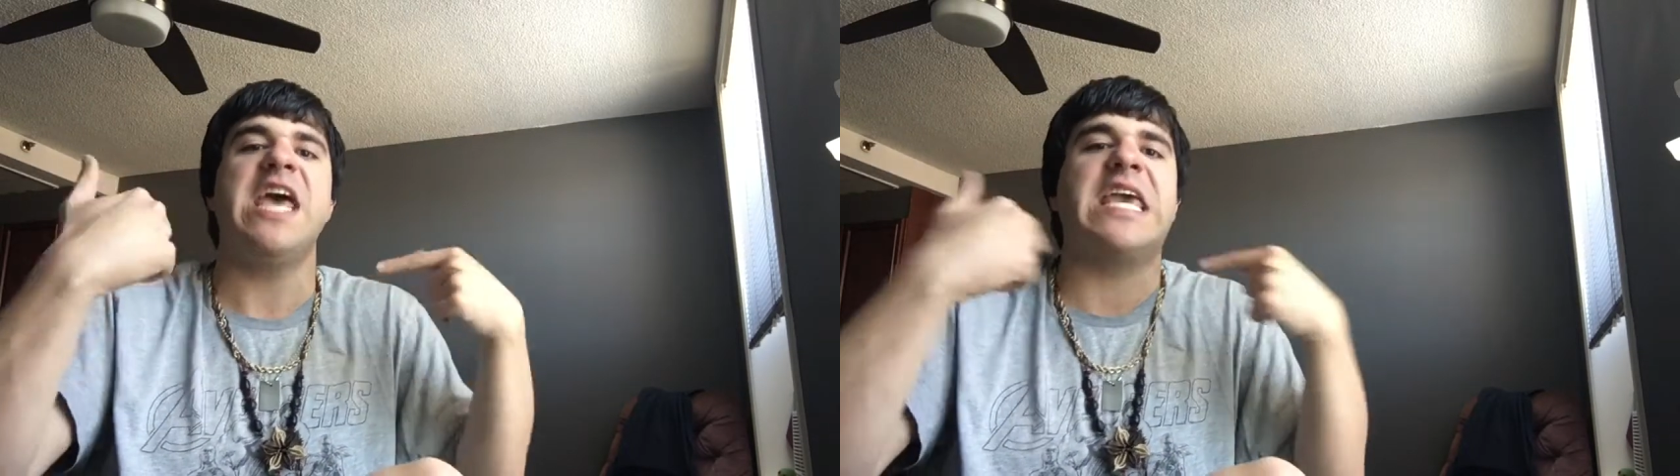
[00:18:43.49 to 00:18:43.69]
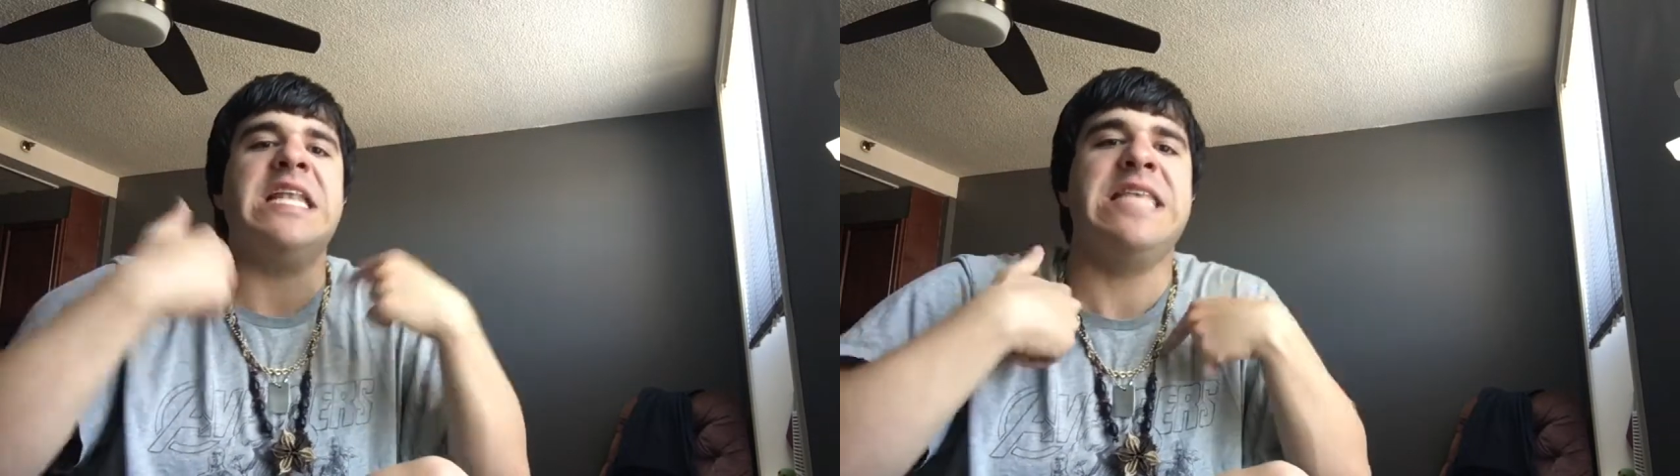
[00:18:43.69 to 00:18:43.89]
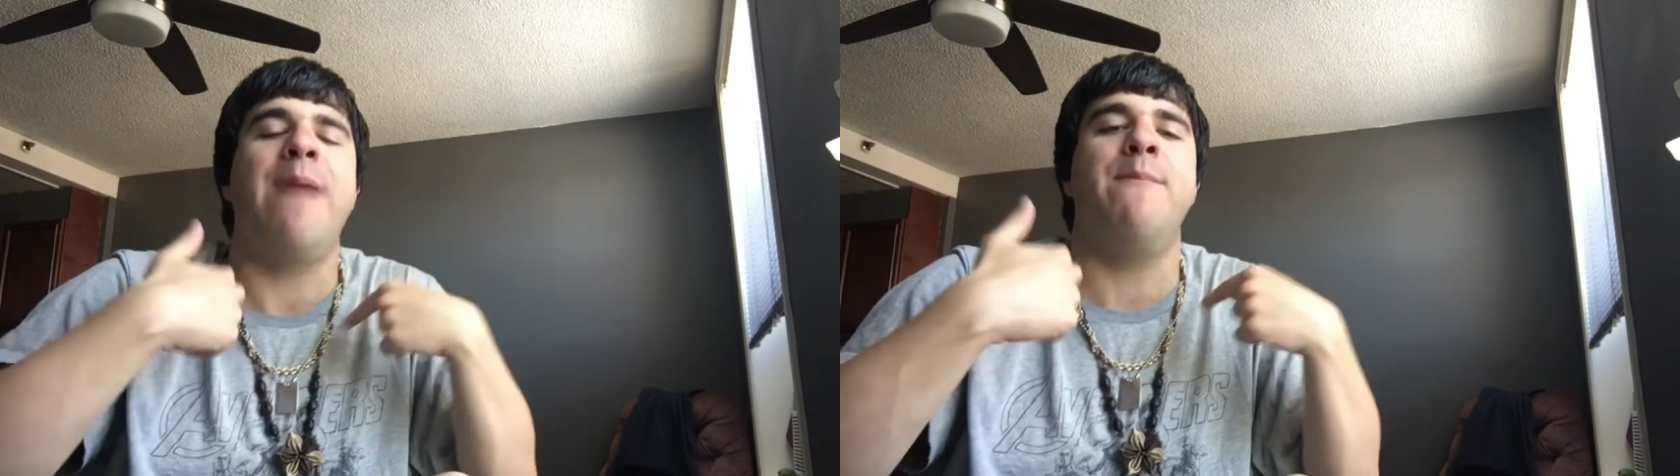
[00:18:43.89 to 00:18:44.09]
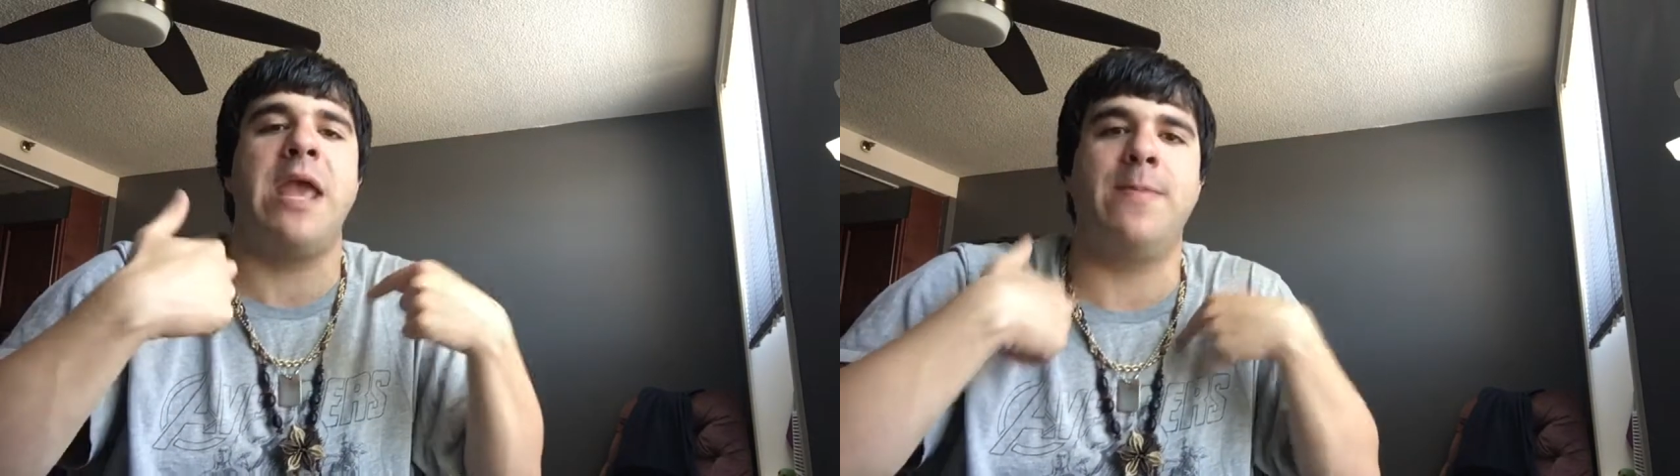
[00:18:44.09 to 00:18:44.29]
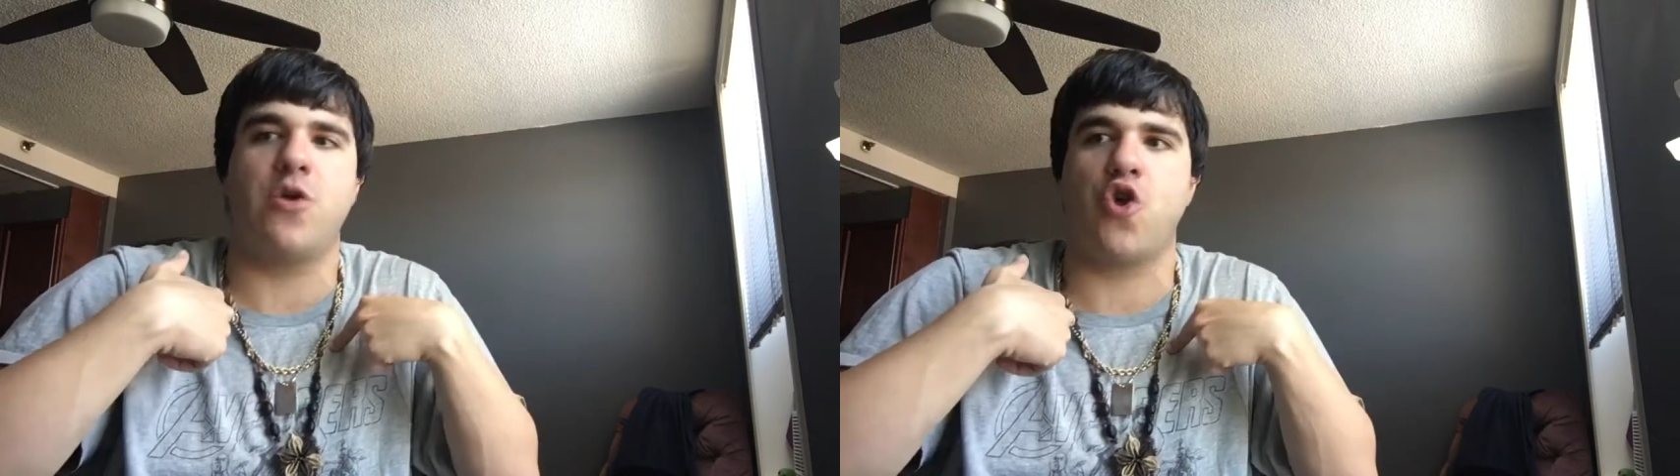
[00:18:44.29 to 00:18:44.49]
condemn
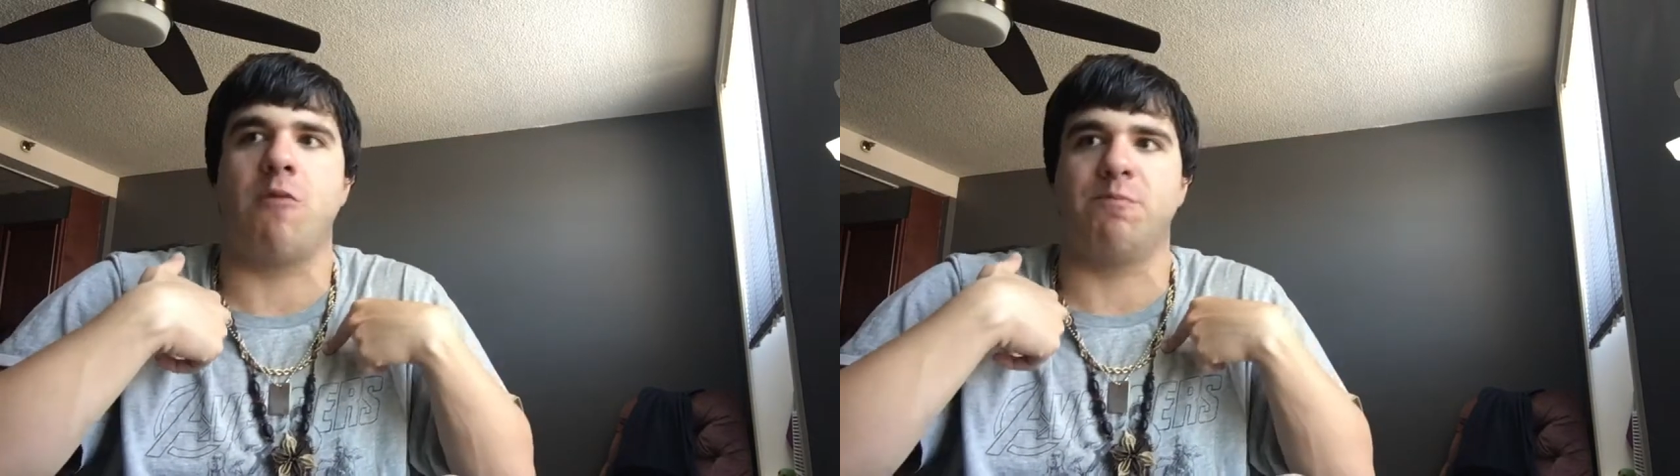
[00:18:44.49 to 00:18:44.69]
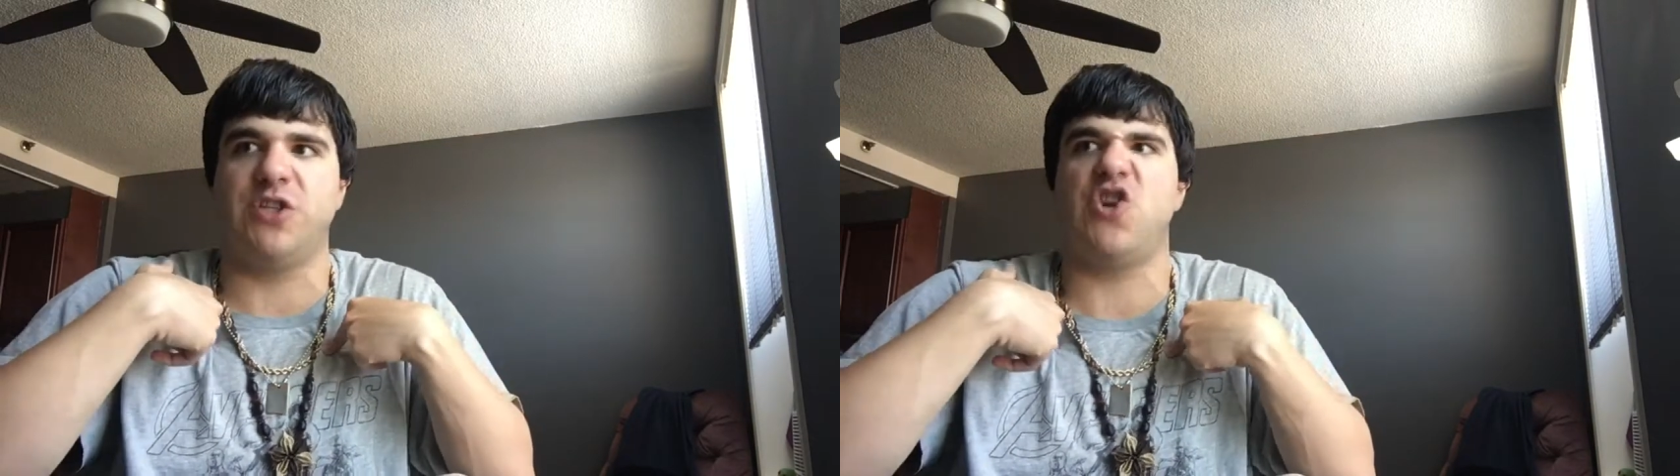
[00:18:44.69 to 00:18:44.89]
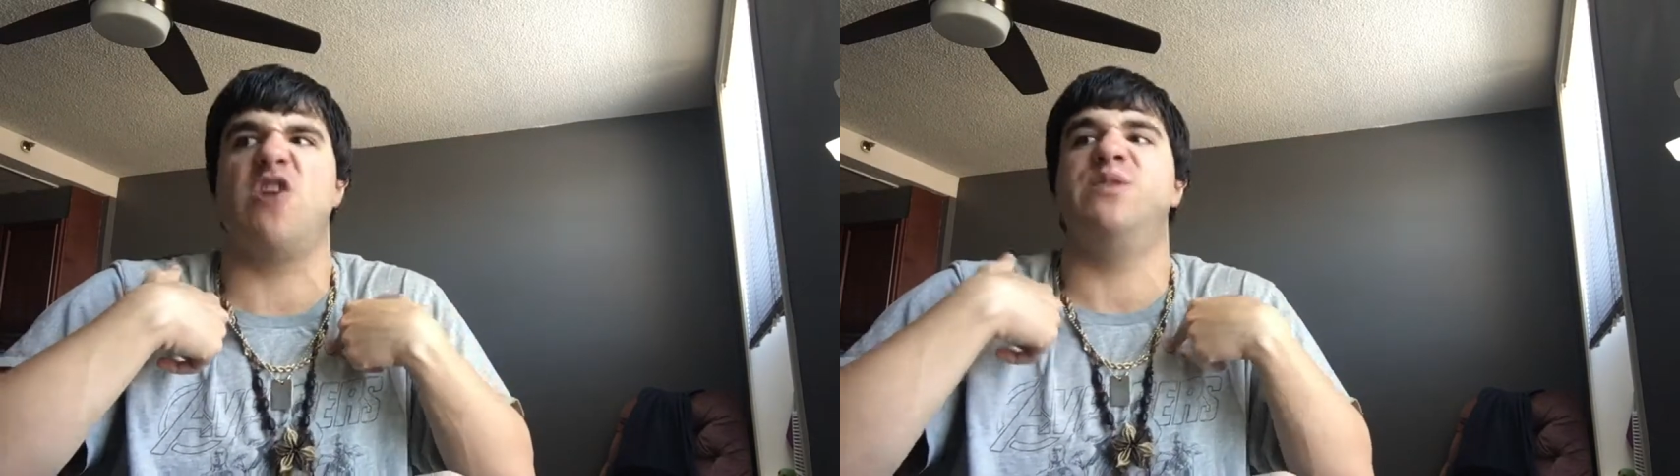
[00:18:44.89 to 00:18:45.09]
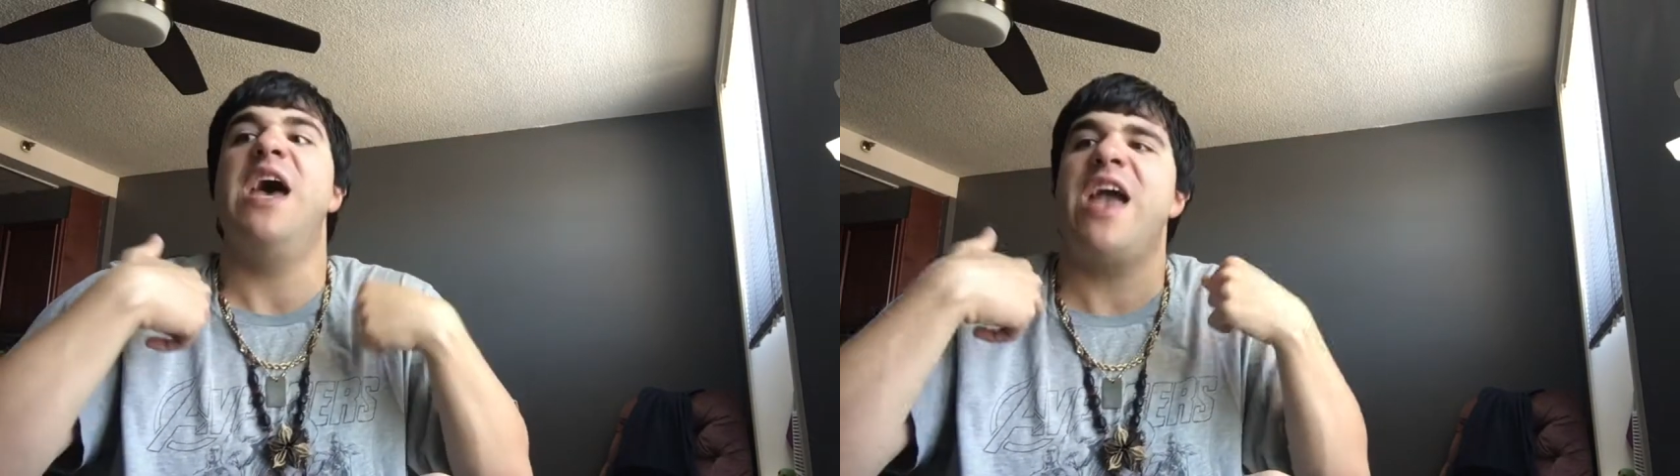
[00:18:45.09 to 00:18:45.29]
in the sharpest terms.